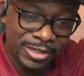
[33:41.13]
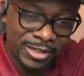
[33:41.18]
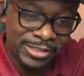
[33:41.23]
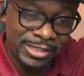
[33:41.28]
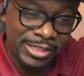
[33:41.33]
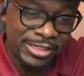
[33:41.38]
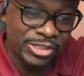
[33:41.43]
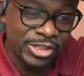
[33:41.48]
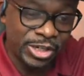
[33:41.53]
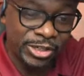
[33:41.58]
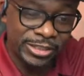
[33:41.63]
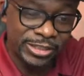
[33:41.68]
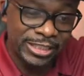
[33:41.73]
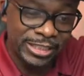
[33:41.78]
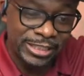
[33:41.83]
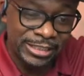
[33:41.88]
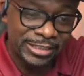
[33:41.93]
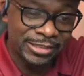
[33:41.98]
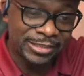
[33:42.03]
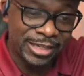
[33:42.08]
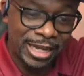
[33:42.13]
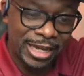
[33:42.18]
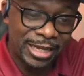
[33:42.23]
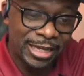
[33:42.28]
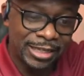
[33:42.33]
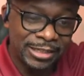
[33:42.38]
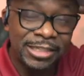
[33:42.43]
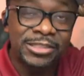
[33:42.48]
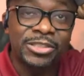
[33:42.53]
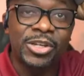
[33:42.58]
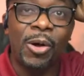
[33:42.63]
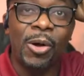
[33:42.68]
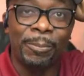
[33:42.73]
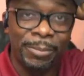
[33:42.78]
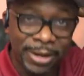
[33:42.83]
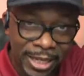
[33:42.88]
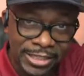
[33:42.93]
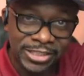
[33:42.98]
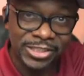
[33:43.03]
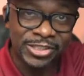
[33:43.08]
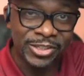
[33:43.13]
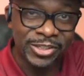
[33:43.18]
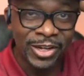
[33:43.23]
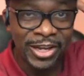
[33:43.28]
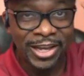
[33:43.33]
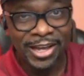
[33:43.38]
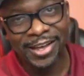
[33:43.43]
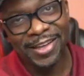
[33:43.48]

a t-shirt is uh this gonna bless you.